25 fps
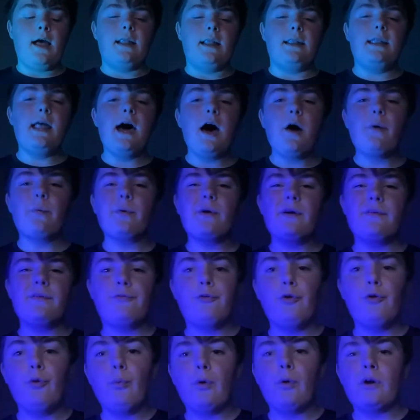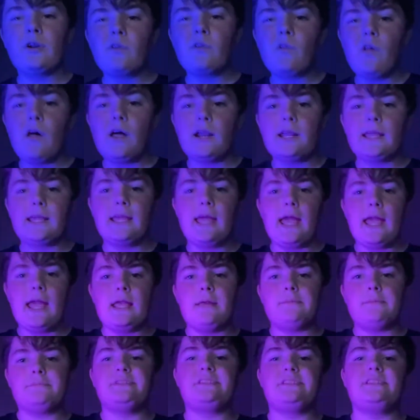Now, if you want a lot of
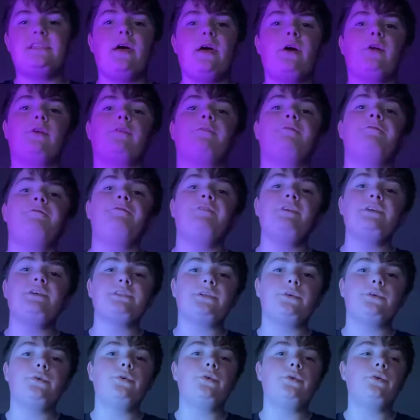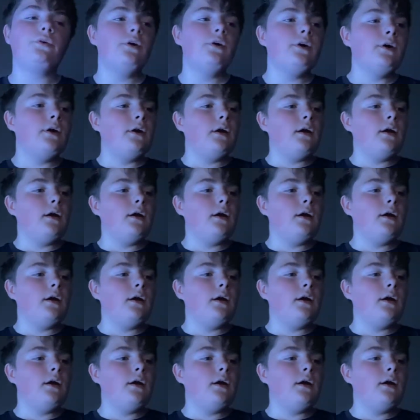games that are physical,